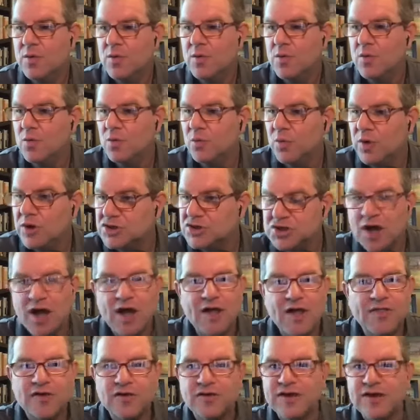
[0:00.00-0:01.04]
which
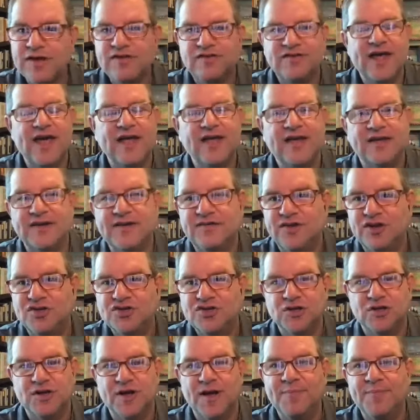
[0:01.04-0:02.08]
other executives
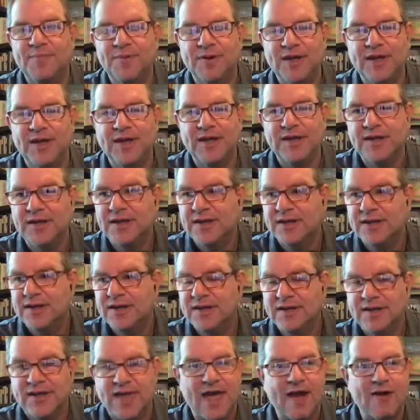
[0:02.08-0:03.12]
at your company
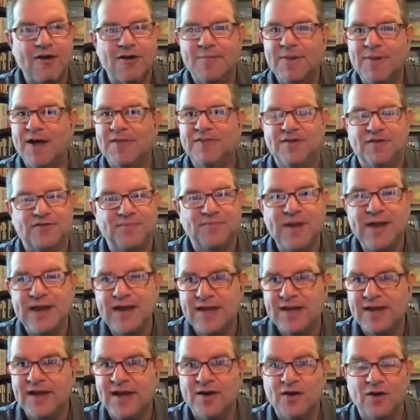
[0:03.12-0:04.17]
care about this
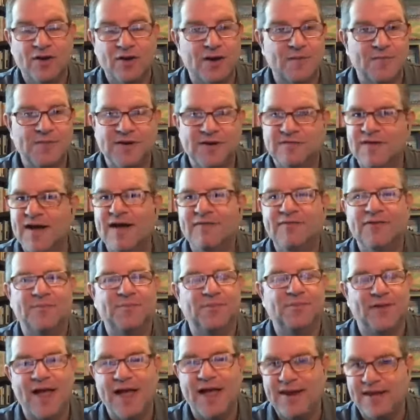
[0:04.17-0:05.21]
meeting and are going to be involved in
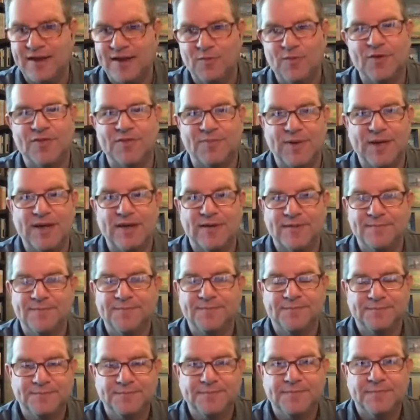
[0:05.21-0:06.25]
planning it with me?
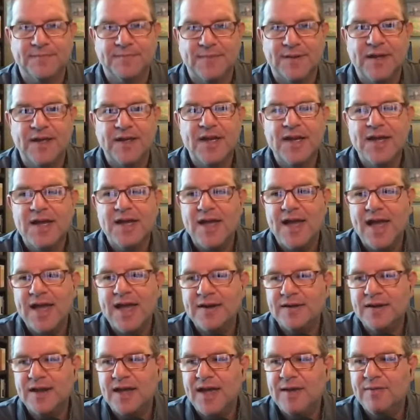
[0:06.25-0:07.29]

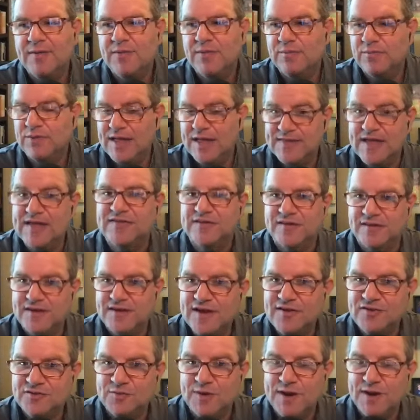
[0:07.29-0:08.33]
And, and but that's a
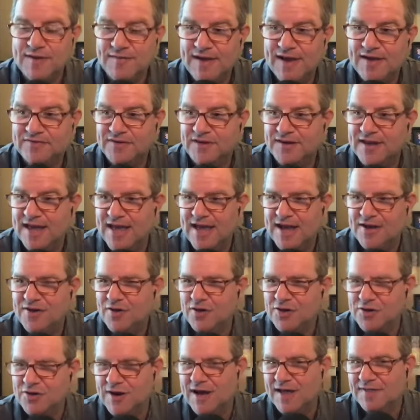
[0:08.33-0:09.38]
nice way of asking, hey, I know
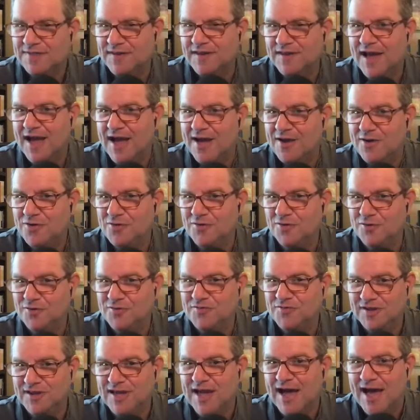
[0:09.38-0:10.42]
you're not the guy who,
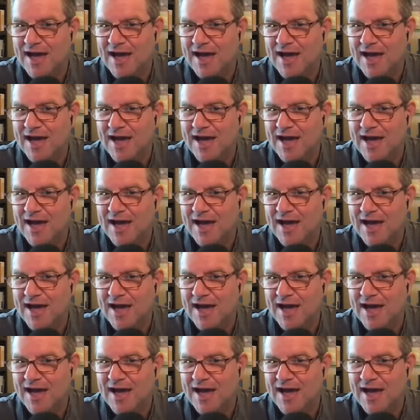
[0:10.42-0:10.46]
who's the guy,